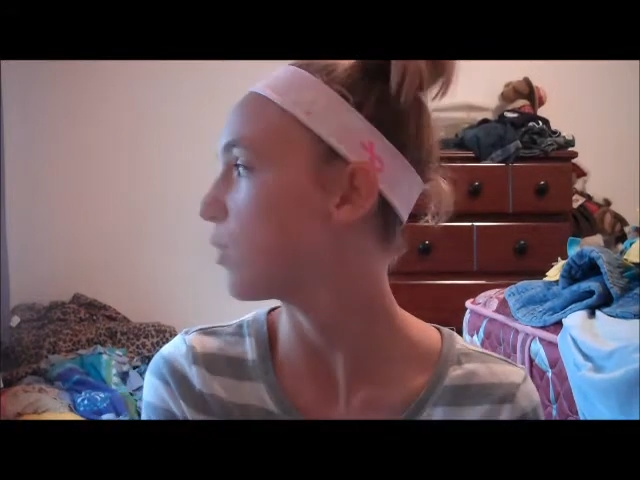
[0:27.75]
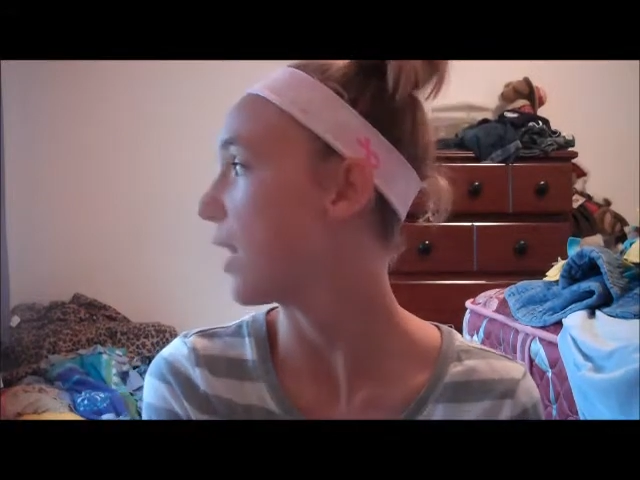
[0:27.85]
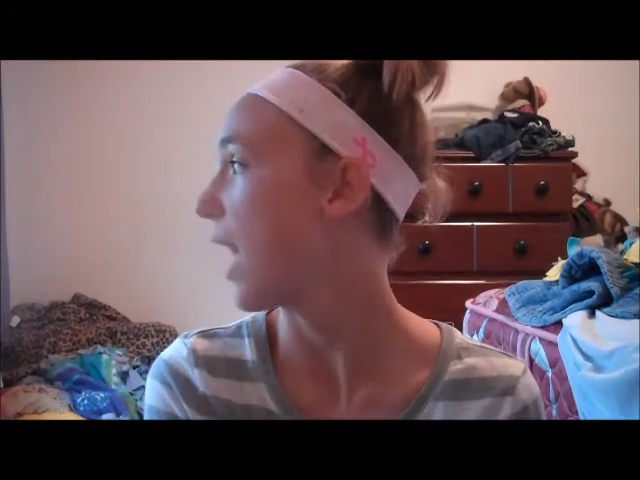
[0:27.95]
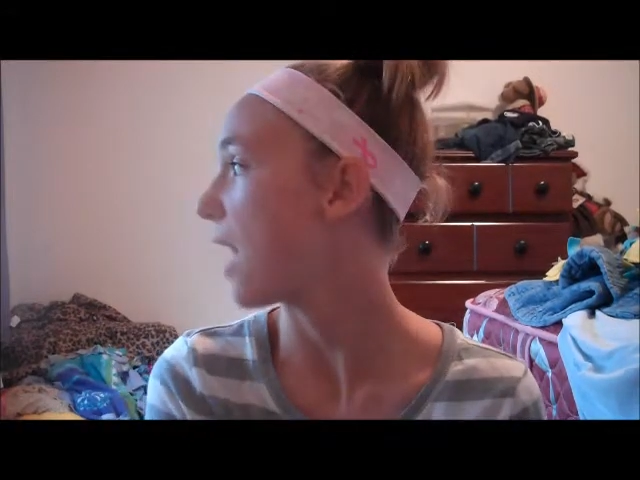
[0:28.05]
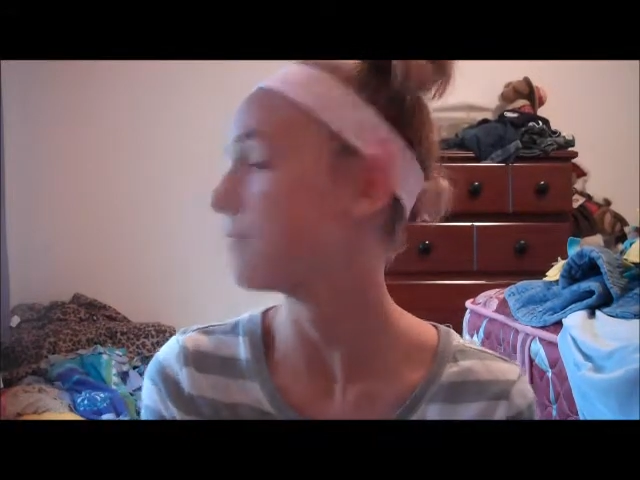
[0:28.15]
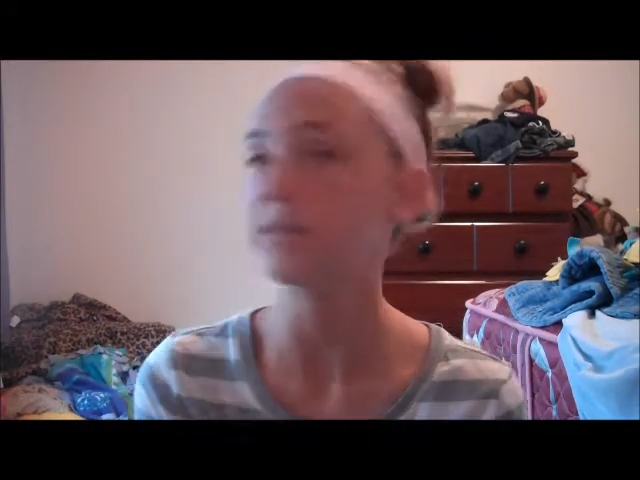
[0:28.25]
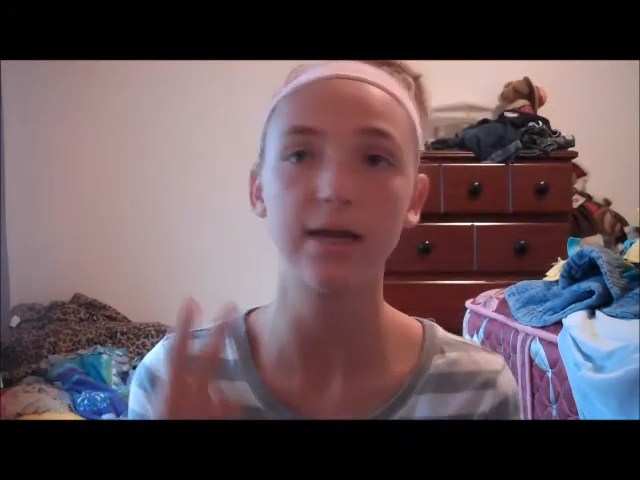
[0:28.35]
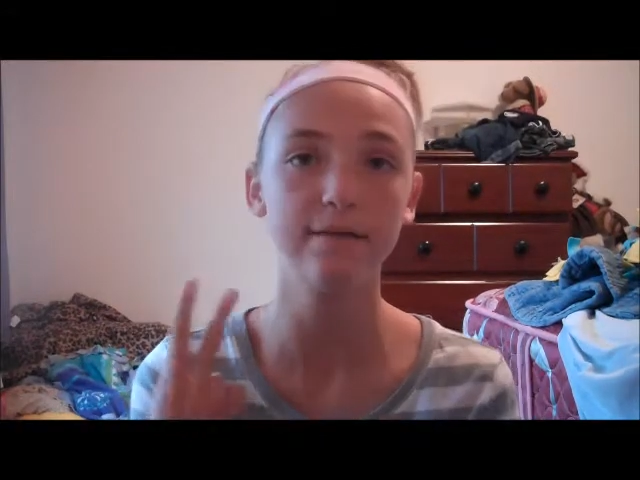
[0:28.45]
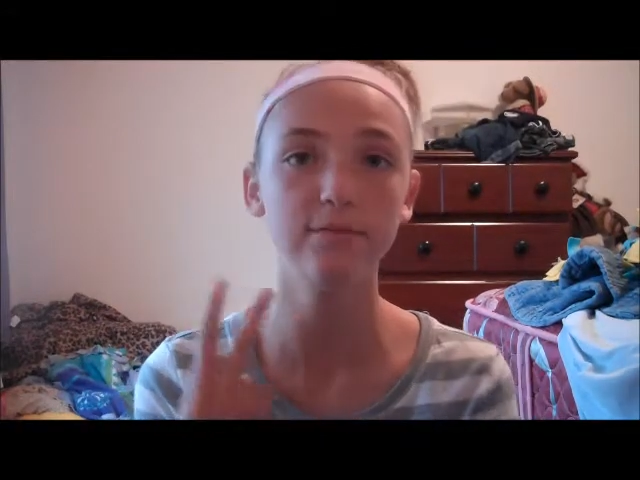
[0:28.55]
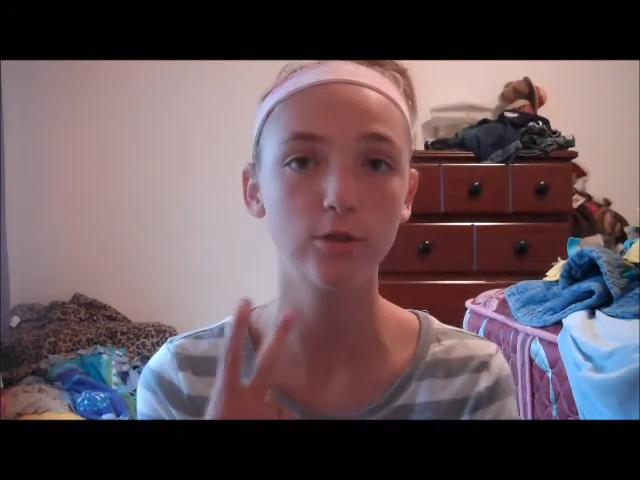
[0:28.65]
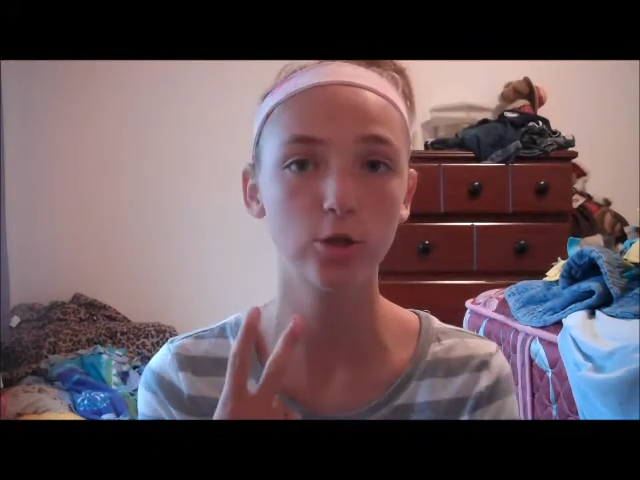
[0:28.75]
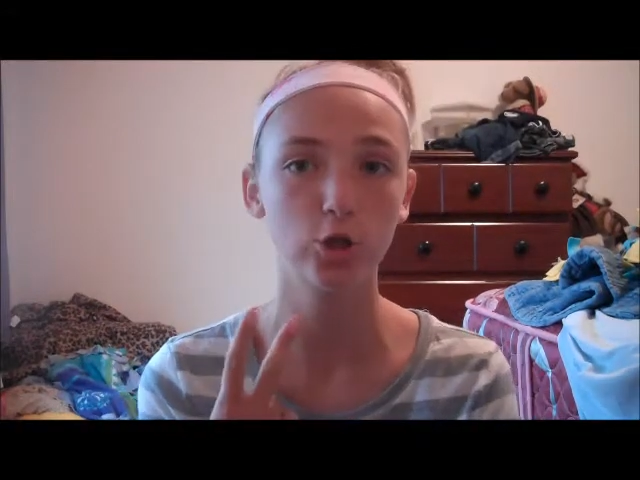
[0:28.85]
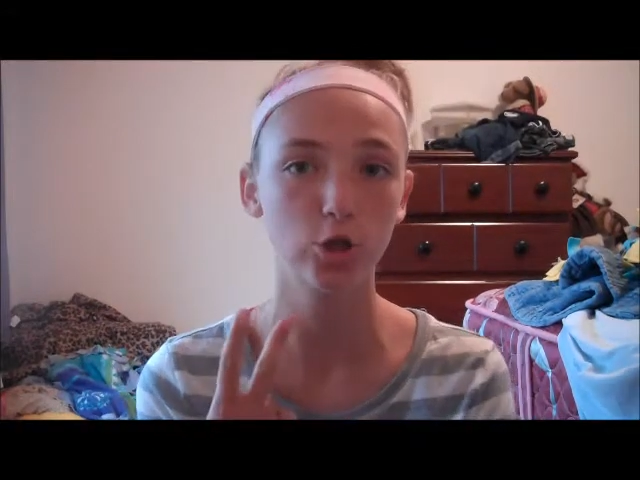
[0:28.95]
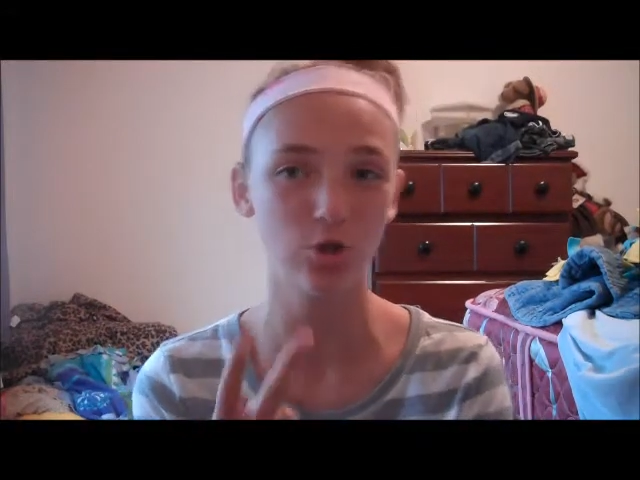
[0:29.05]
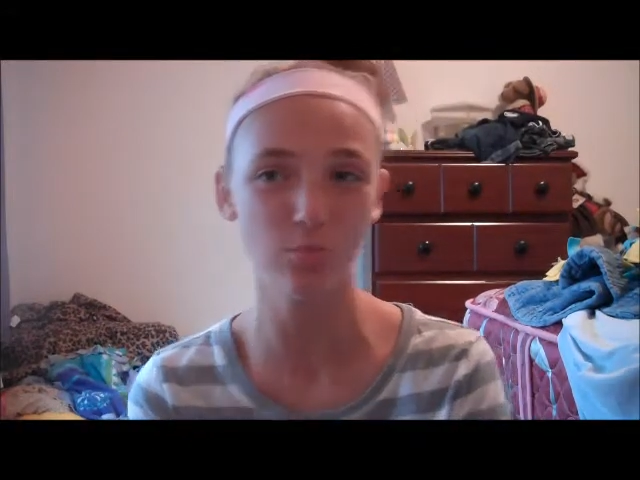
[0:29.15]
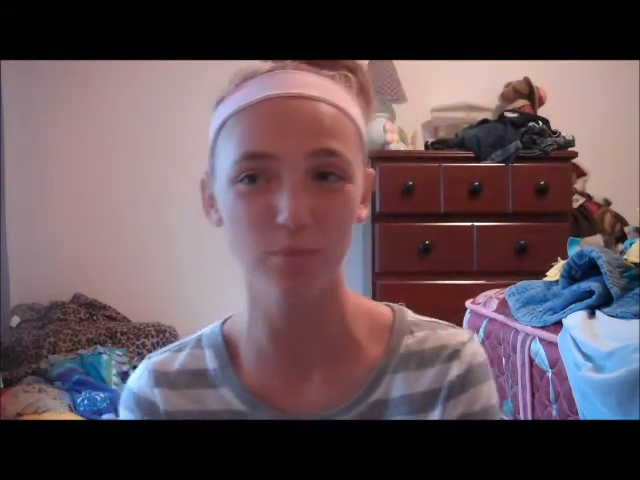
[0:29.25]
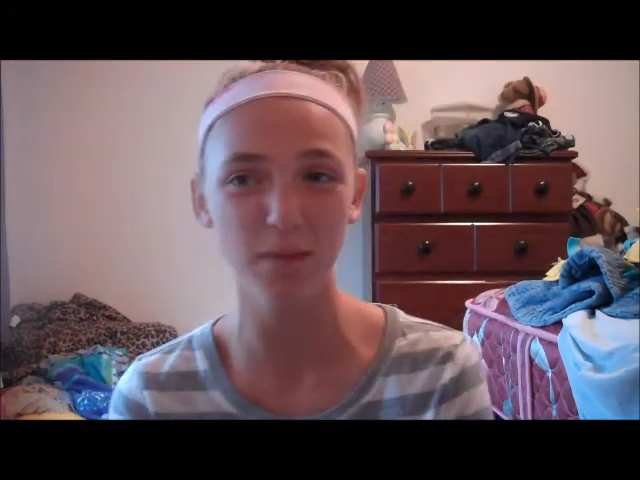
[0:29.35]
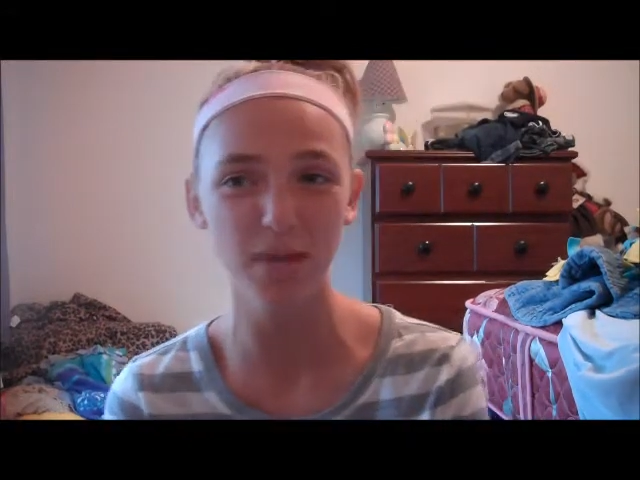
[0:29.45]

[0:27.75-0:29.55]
what I have is I have two book